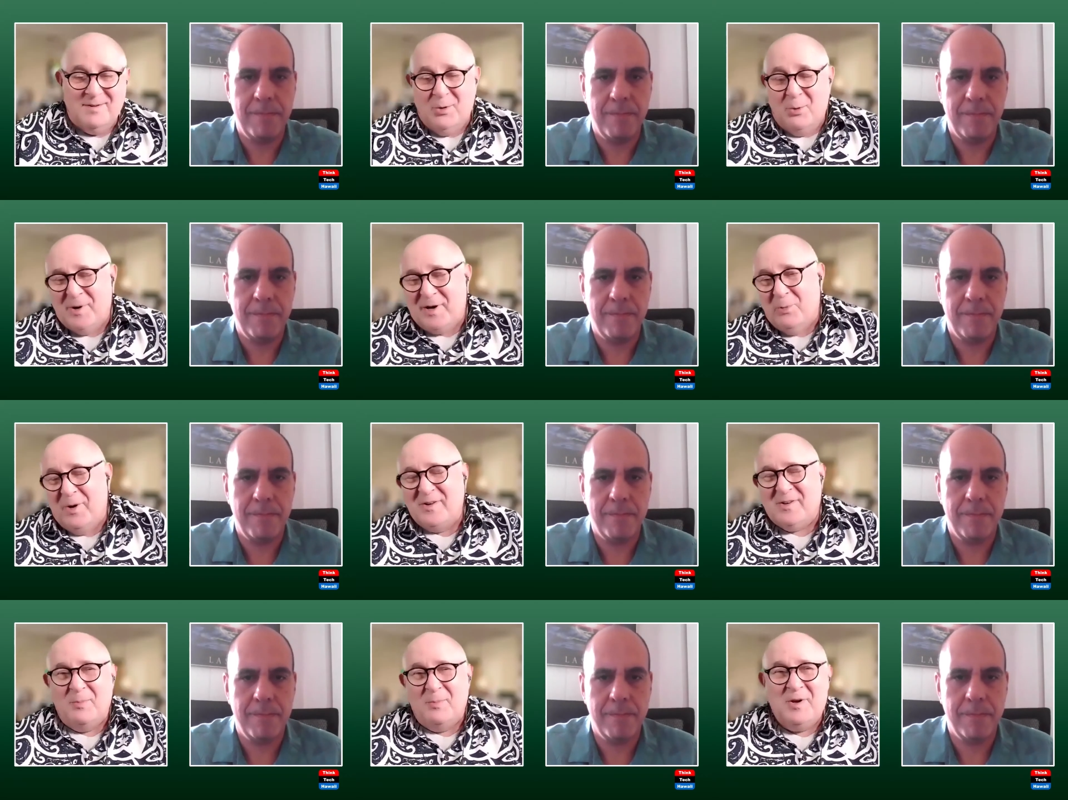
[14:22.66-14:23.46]
Speaker 1: nobody
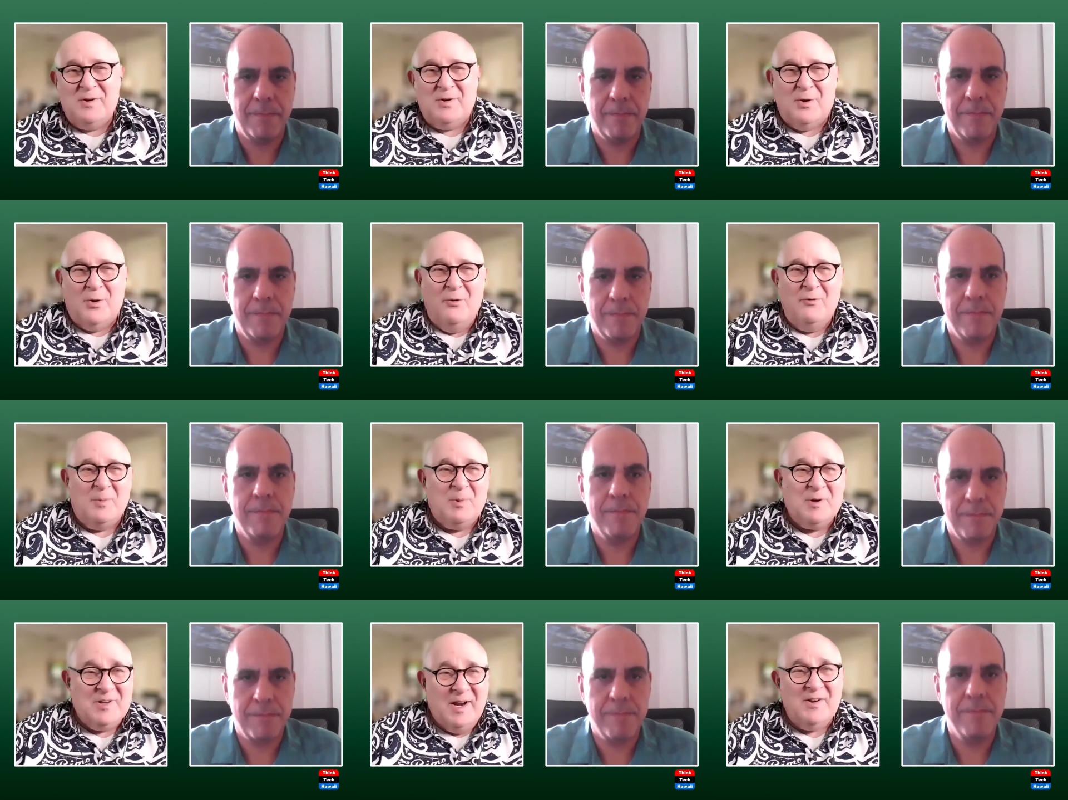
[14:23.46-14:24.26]
wants to be in
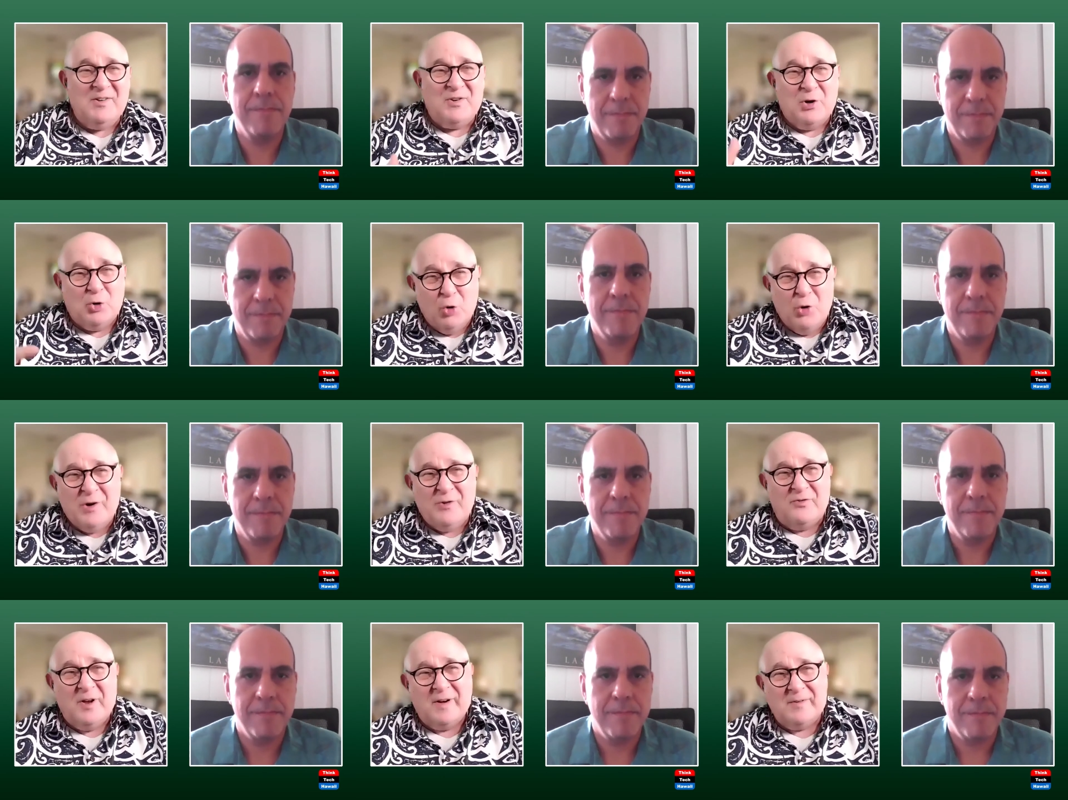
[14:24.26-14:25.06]
COVID, but that is a
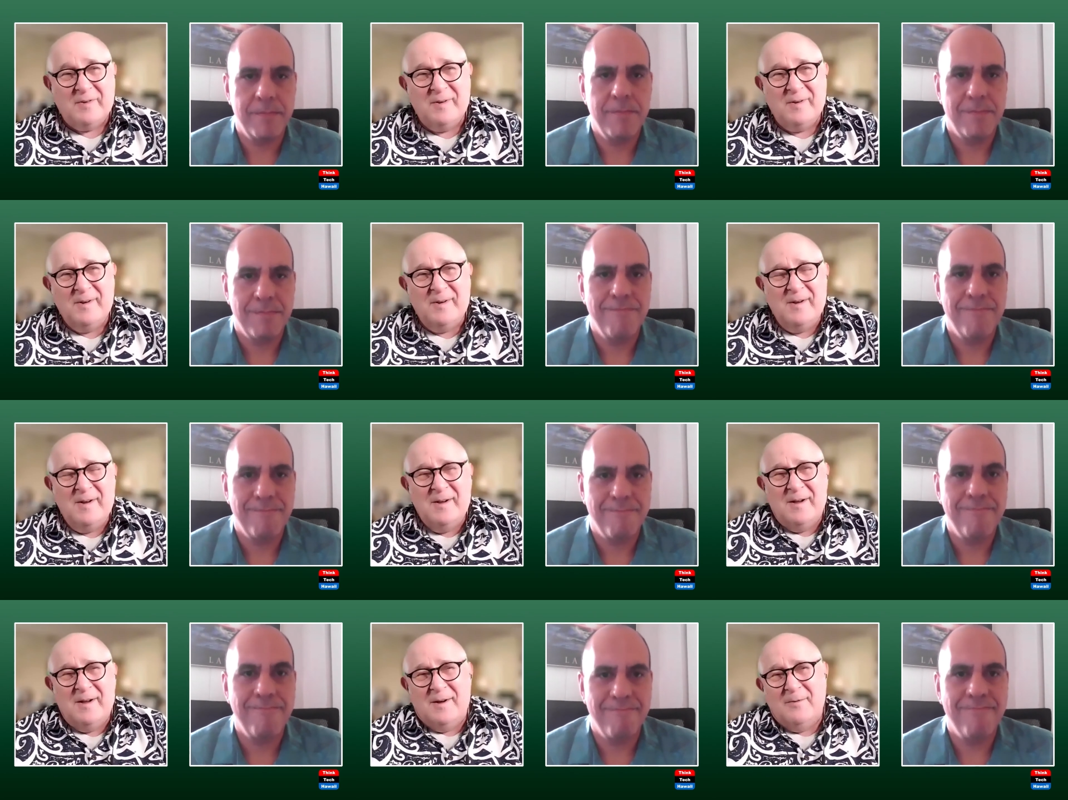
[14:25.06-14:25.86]
good effect
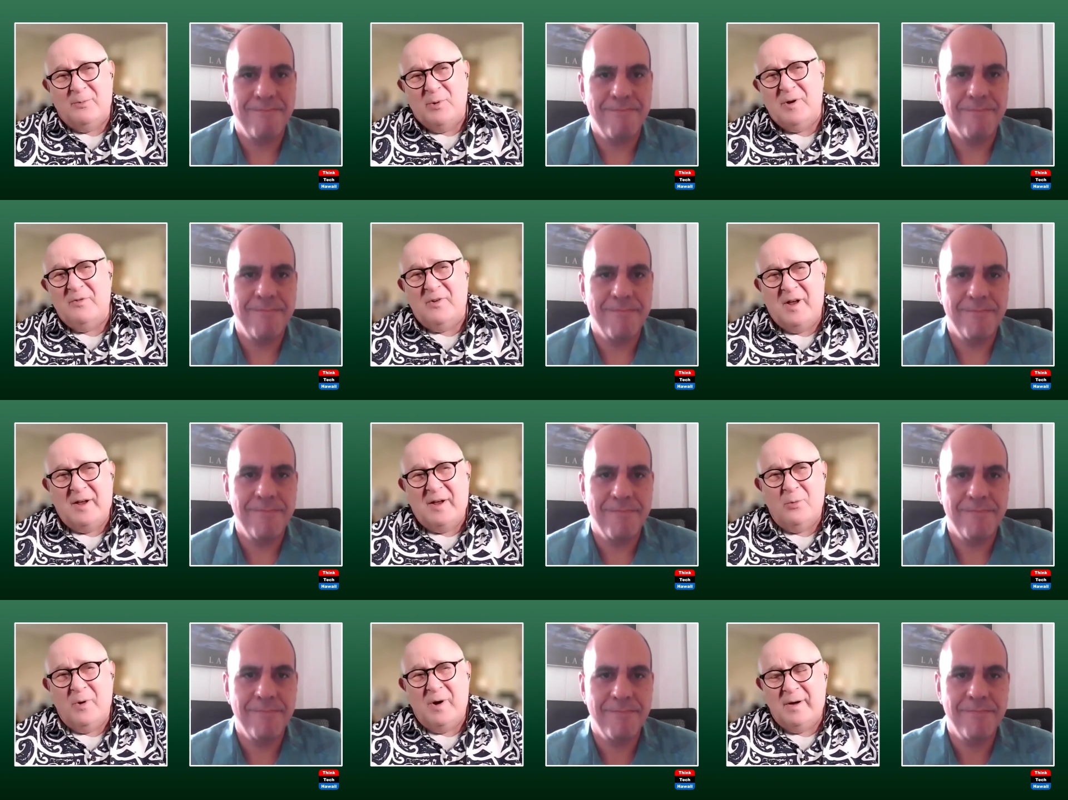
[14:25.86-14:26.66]
of
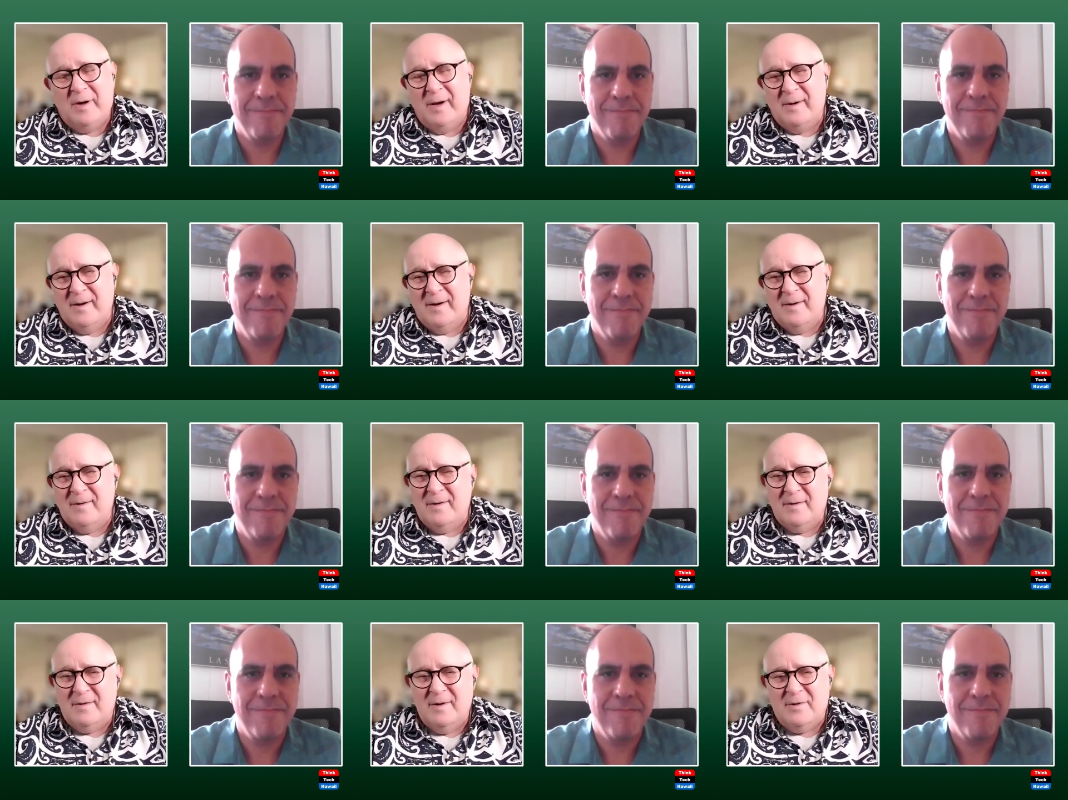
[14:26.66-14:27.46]
reevaluating. And,
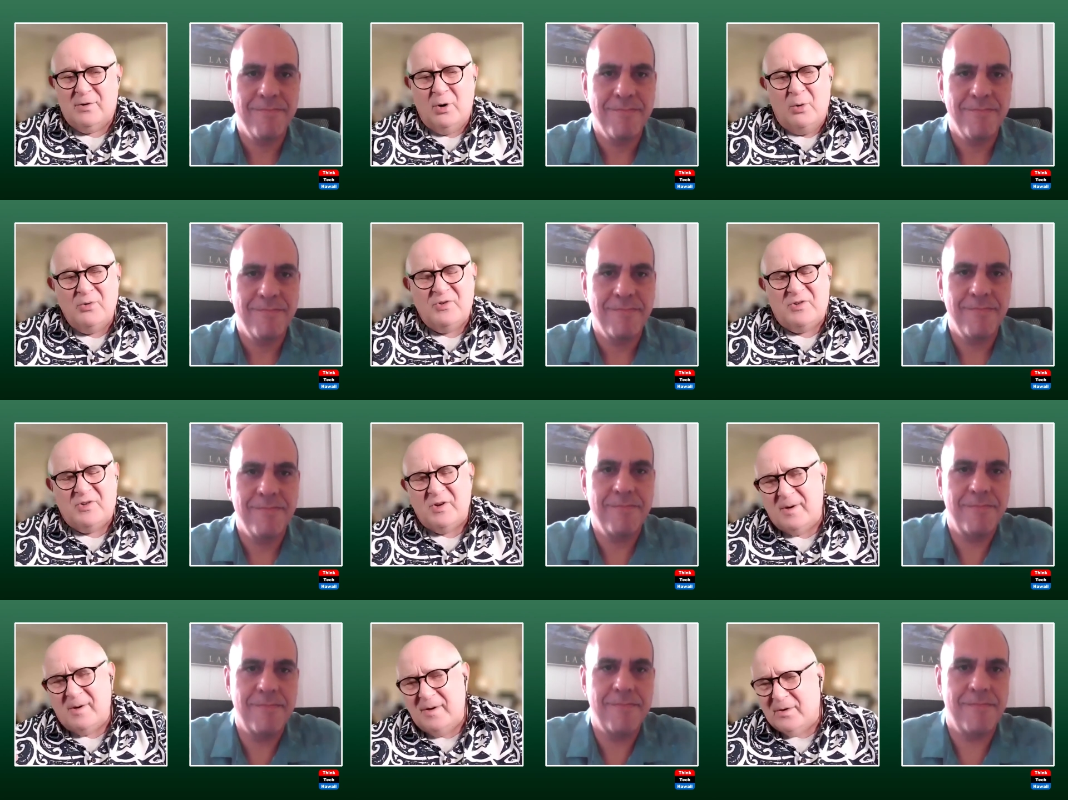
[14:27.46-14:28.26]
and it, it
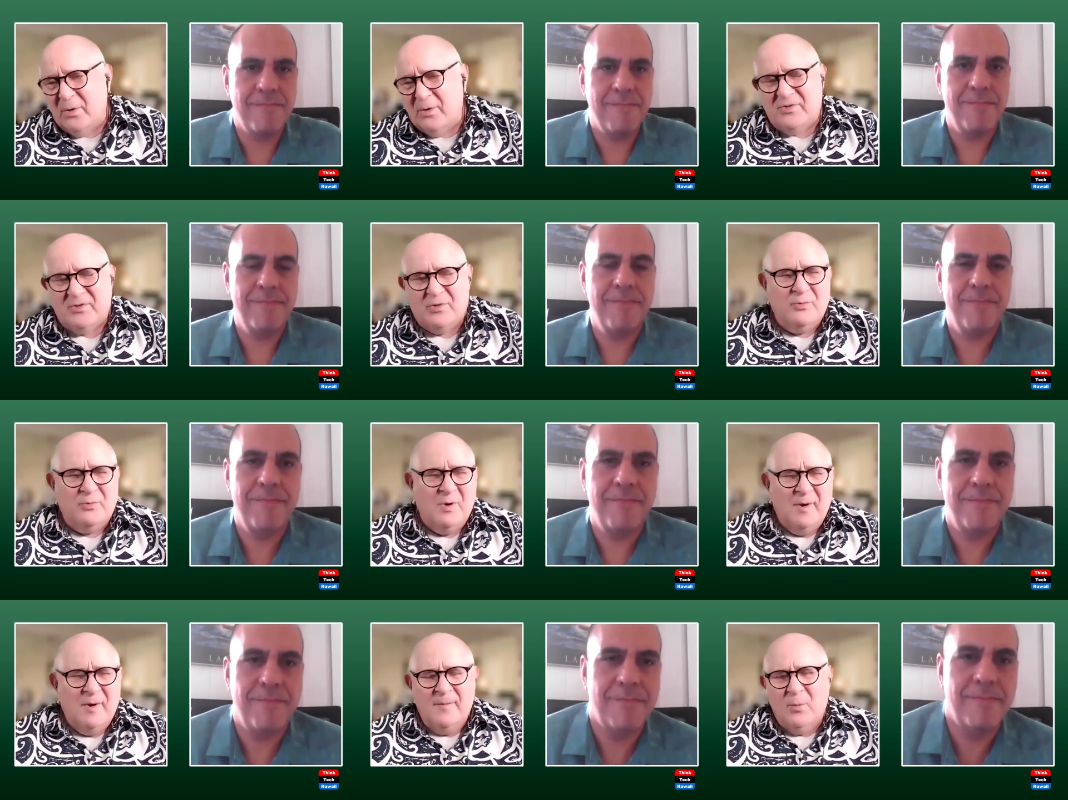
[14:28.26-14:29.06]
goes uh, it goes
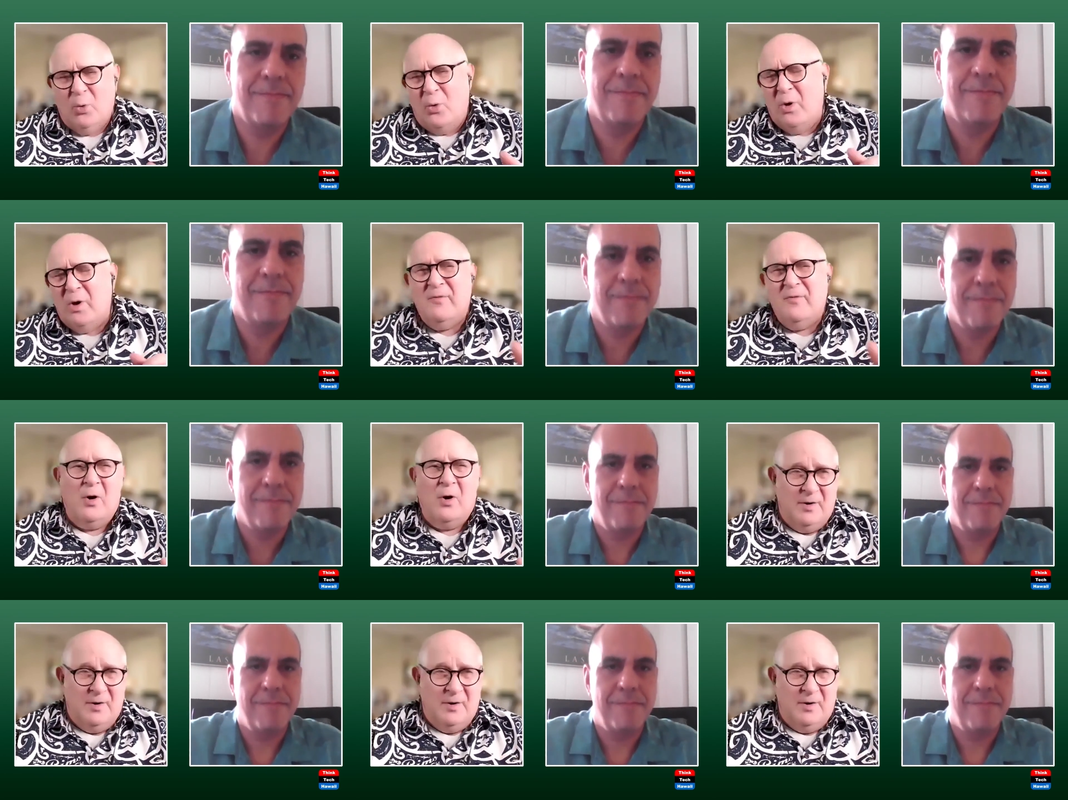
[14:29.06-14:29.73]
to all of our